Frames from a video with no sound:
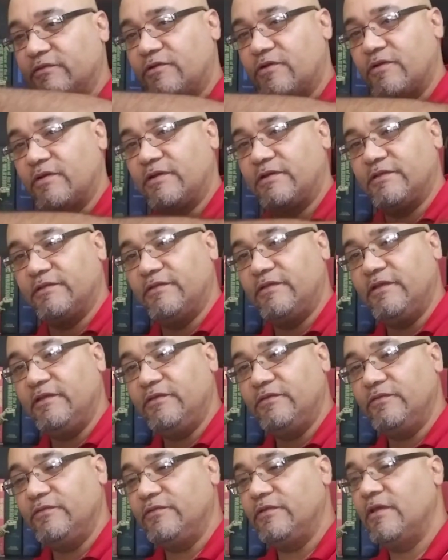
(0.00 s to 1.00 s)
the current
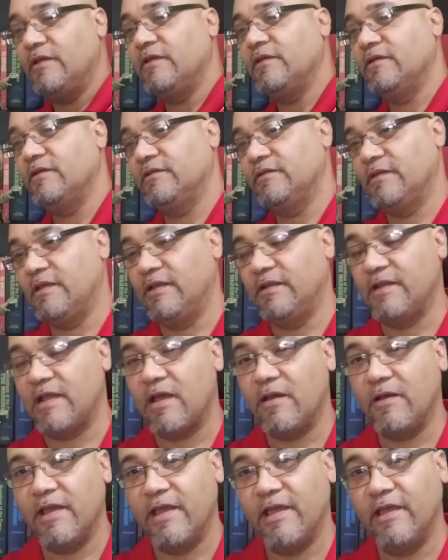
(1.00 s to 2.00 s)
continues, it
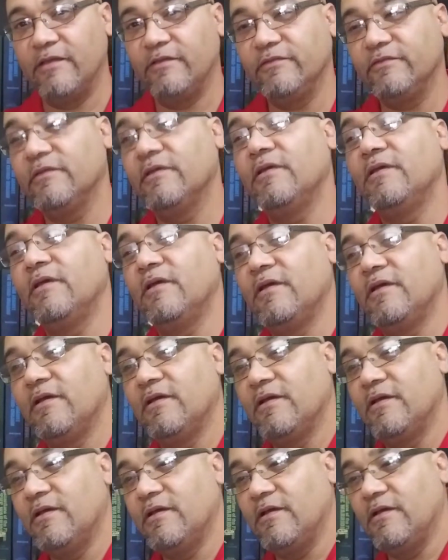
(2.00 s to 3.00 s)
now has
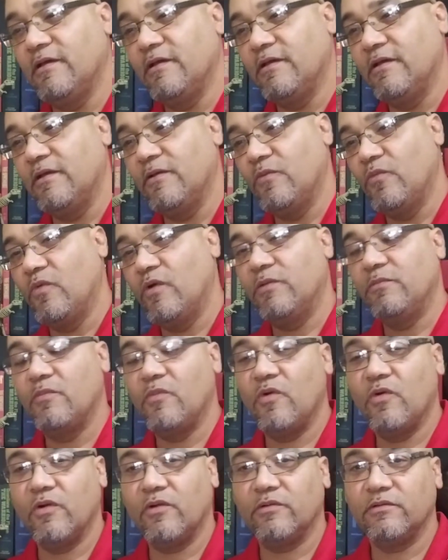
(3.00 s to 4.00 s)
one
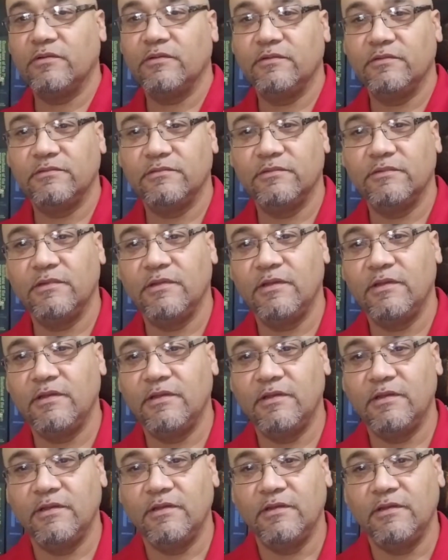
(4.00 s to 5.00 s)
more
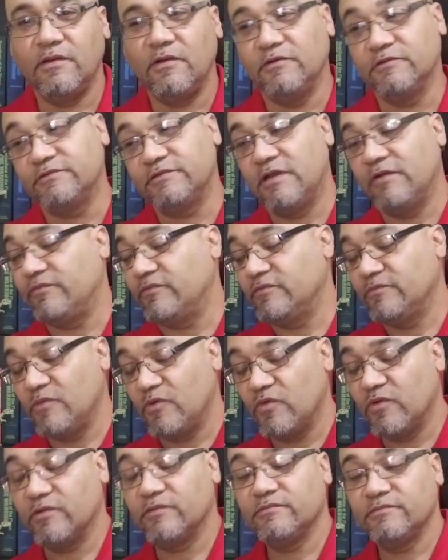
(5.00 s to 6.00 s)
or several
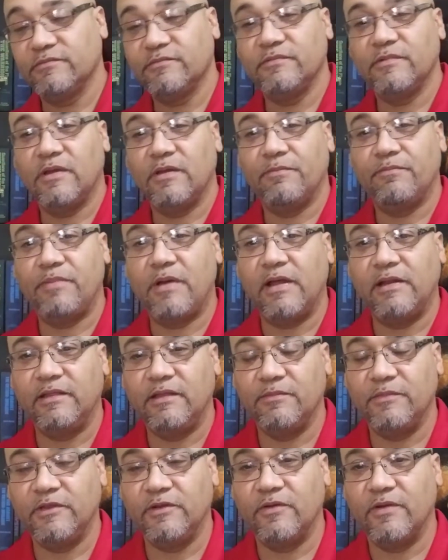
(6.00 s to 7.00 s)
more
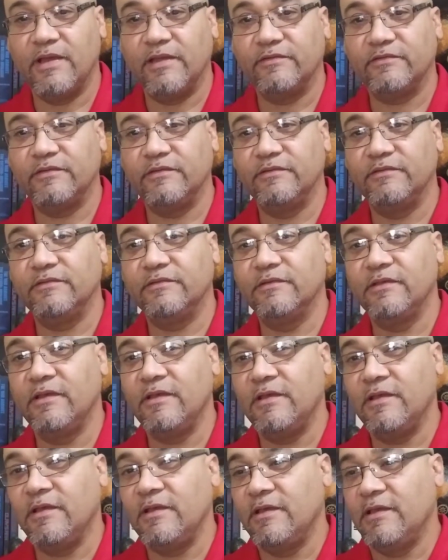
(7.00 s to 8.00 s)
polyamino acids
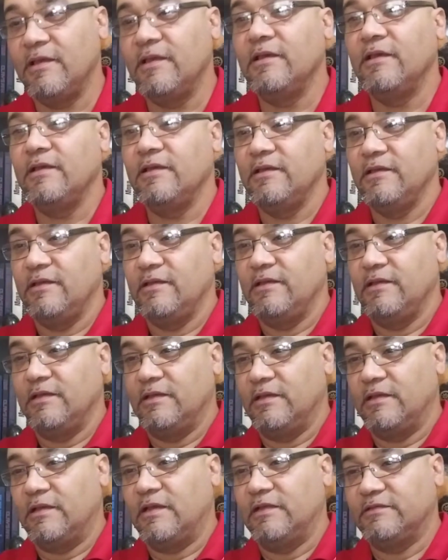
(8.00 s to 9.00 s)

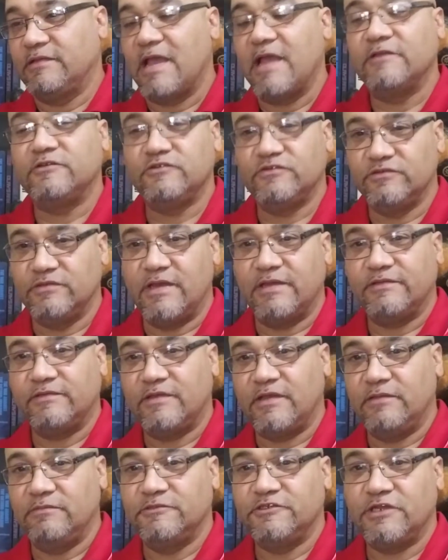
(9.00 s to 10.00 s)
attached to that
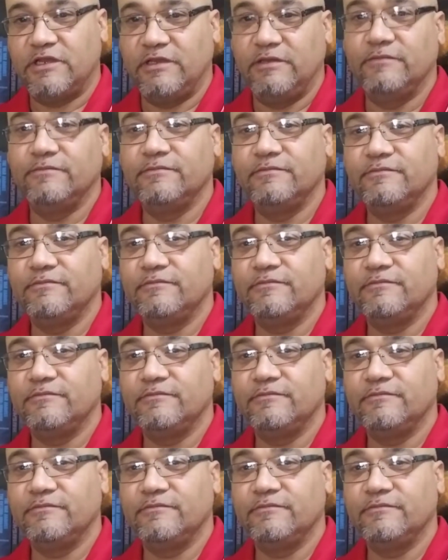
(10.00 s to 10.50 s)
same chain.